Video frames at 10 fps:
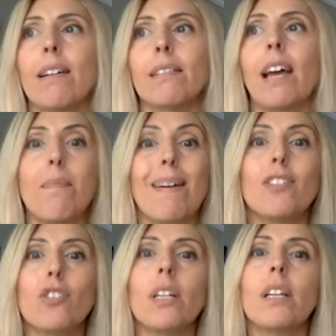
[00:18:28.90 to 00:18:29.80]

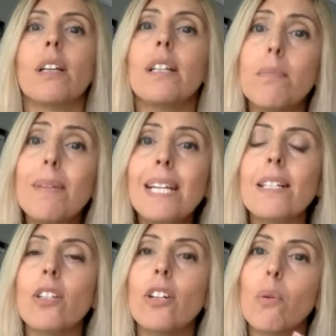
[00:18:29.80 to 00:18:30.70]
dimension. It
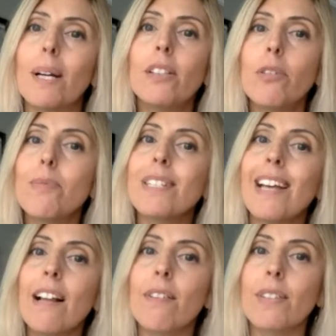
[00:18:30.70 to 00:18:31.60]
means your quantum
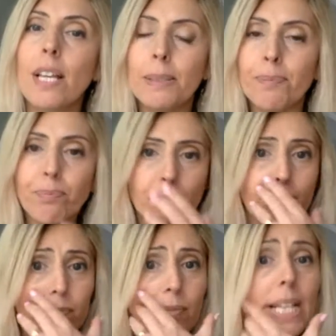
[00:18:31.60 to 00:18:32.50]
self,
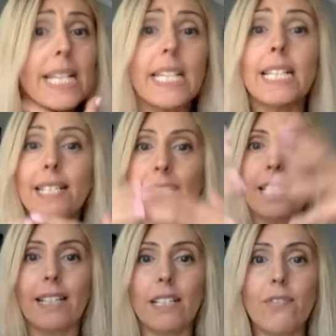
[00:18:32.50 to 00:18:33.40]
since
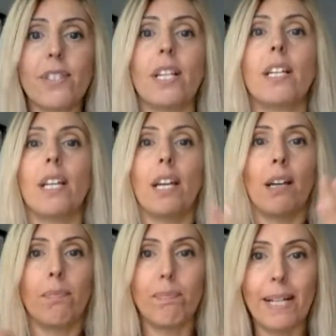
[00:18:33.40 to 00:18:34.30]
it lives in
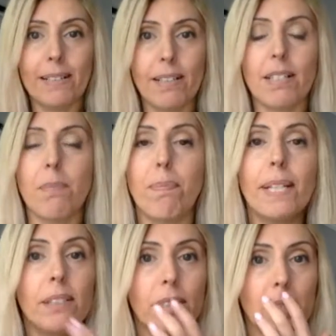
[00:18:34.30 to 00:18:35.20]
a
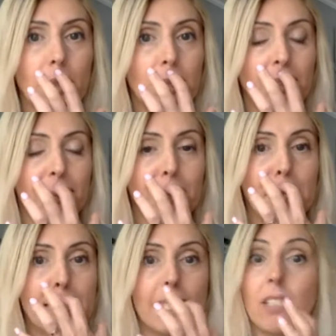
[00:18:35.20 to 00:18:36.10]
participatory
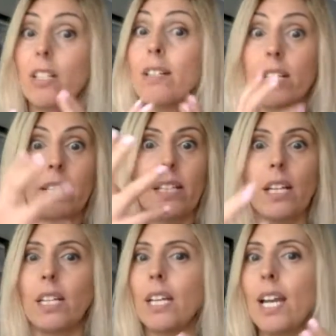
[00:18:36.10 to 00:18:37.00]
universe, since it
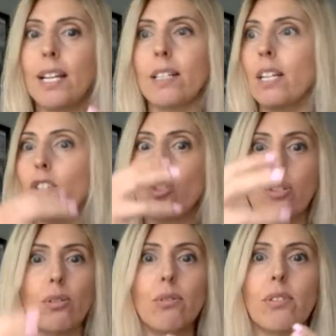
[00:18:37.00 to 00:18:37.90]
creates, it
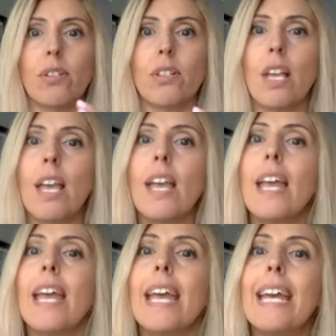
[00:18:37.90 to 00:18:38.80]
chooses,
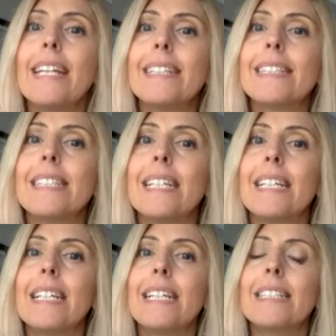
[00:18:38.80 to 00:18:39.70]
it
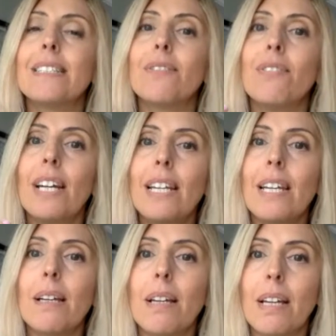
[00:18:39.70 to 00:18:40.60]

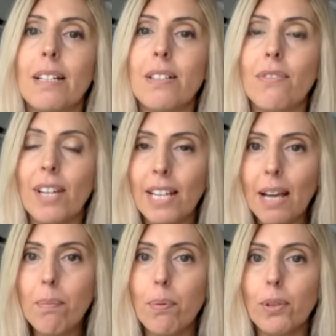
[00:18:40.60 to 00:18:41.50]
it's very
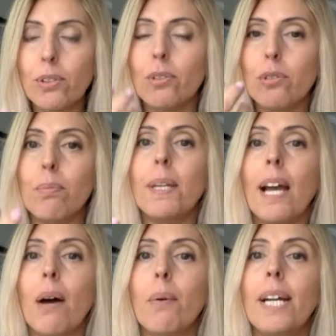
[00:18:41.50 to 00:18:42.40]
important to be
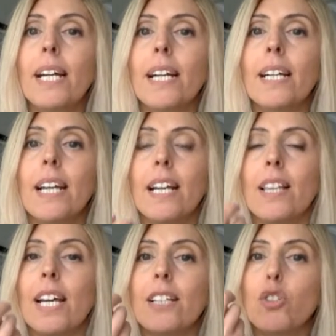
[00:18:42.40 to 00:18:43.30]
aware
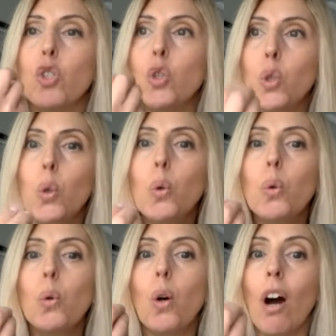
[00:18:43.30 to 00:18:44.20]
that
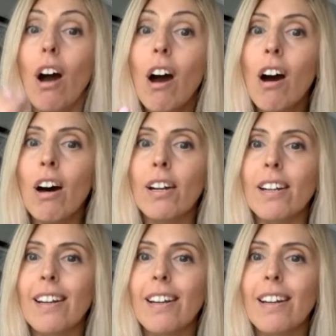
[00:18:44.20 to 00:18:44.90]
you are